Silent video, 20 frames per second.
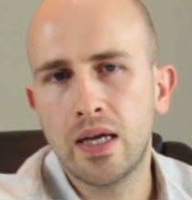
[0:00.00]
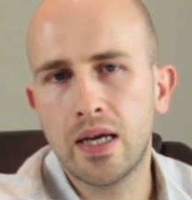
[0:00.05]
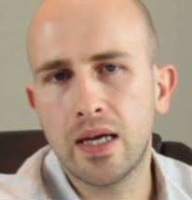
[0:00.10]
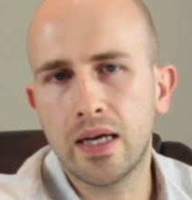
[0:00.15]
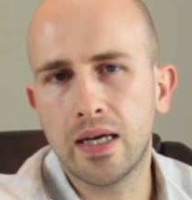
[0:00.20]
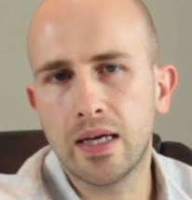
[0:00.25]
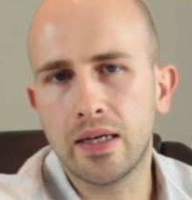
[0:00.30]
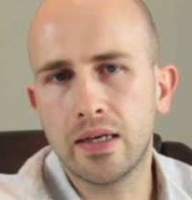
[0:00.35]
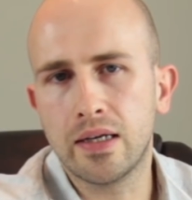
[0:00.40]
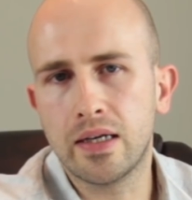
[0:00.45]

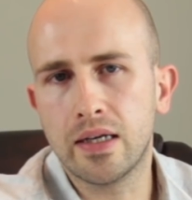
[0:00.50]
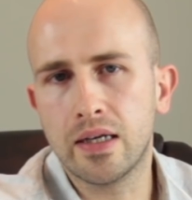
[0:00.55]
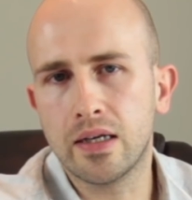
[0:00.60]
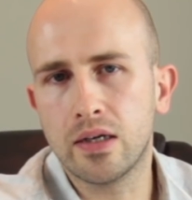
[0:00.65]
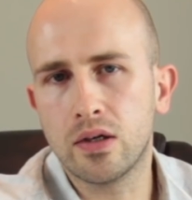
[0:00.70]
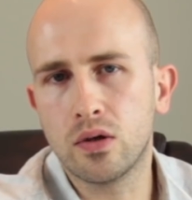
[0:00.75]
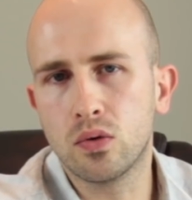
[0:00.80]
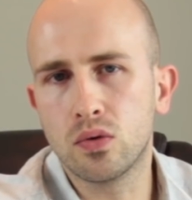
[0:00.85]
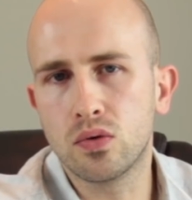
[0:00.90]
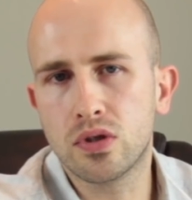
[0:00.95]
and
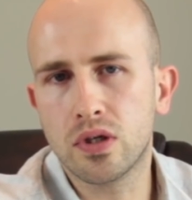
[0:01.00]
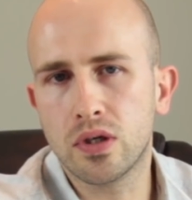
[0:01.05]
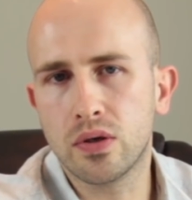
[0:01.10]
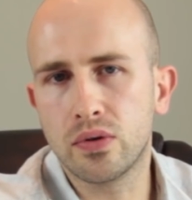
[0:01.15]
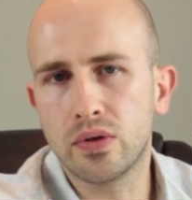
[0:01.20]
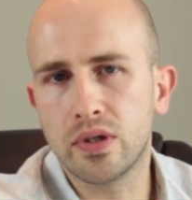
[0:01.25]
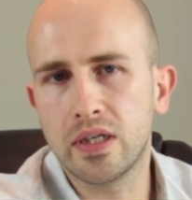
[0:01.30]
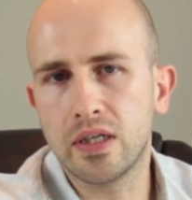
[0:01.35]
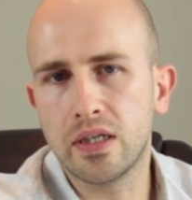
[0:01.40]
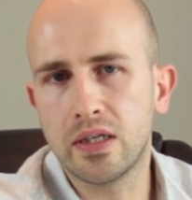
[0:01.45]

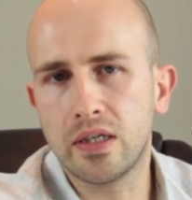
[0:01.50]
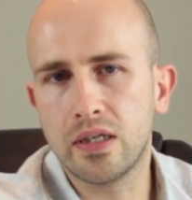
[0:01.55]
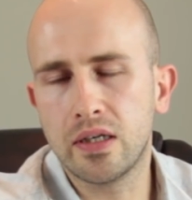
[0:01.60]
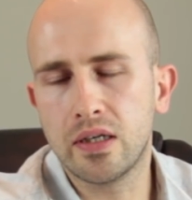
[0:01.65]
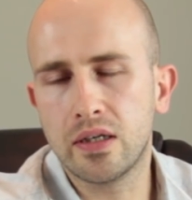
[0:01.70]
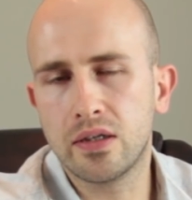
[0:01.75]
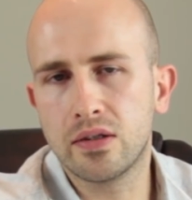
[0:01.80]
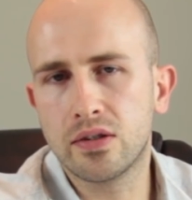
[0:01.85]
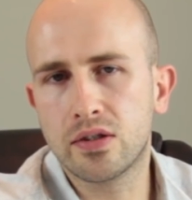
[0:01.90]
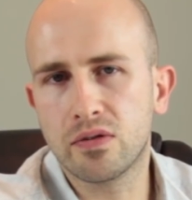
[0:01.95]
also
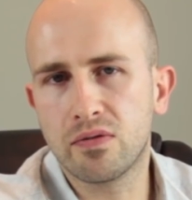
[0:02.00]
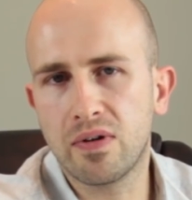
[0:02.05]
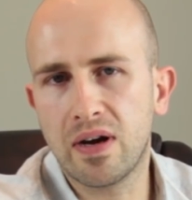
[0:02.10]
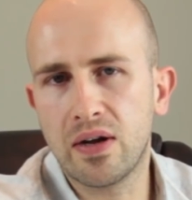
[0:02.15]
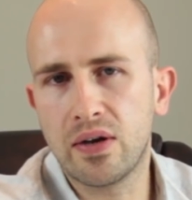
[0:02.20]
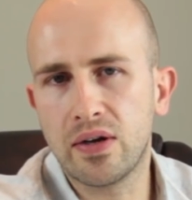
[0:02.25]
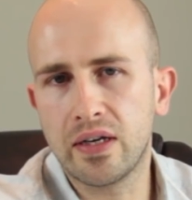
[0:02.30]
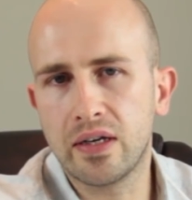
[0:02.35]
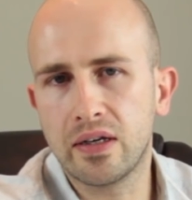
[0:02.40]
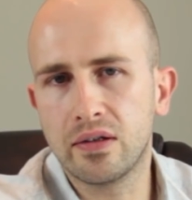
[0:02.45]
the
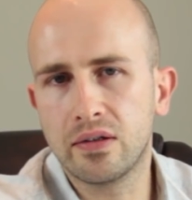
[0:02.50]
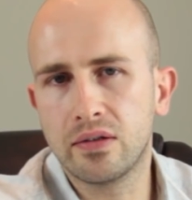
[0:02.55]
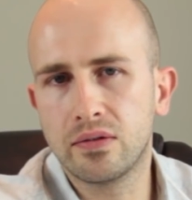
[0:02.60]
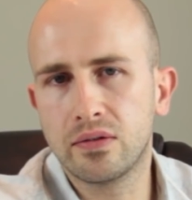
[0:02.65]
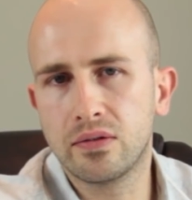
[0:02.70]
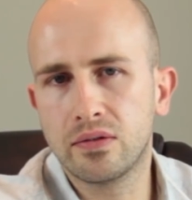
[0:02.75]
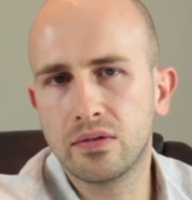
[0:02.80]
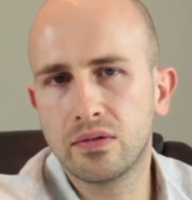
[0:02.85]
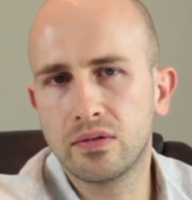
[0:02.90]
surrounding